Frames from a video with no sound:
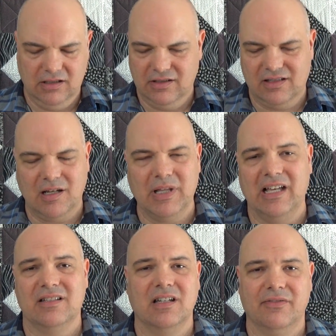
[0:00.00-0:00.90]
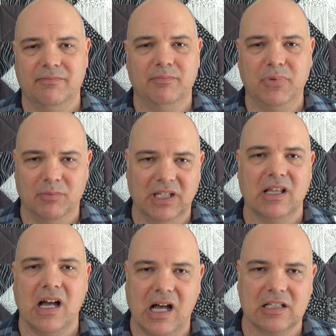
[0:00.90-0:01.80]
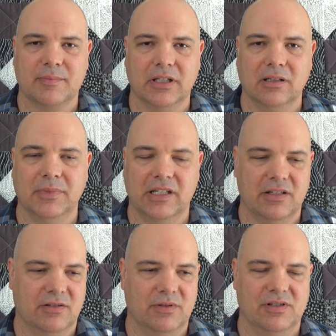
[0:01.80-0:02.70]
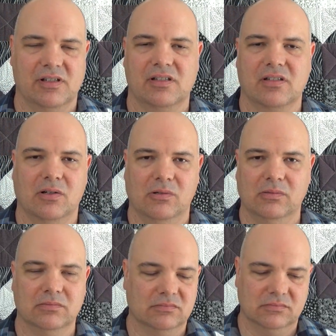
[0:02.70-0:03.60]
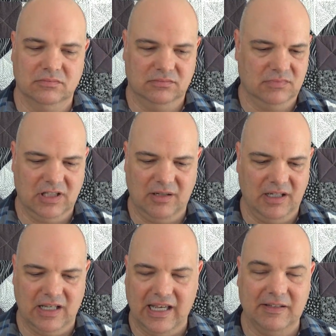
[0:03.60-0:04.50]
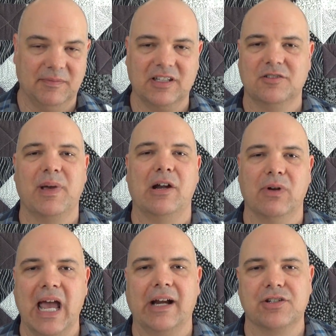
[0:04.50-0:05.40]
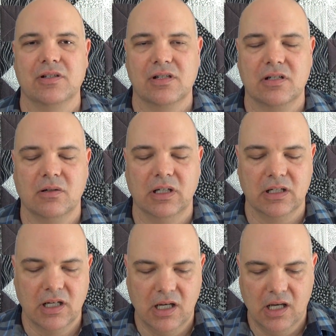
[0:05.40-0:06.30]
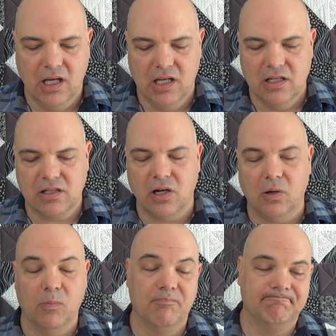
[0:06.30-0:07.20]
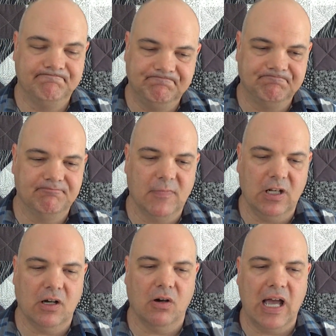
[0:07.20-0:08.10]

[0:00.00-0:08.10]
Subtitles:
some of that stuff put me in the hospital because it was just so, I mean, I had such bad reactions to it. So, you know,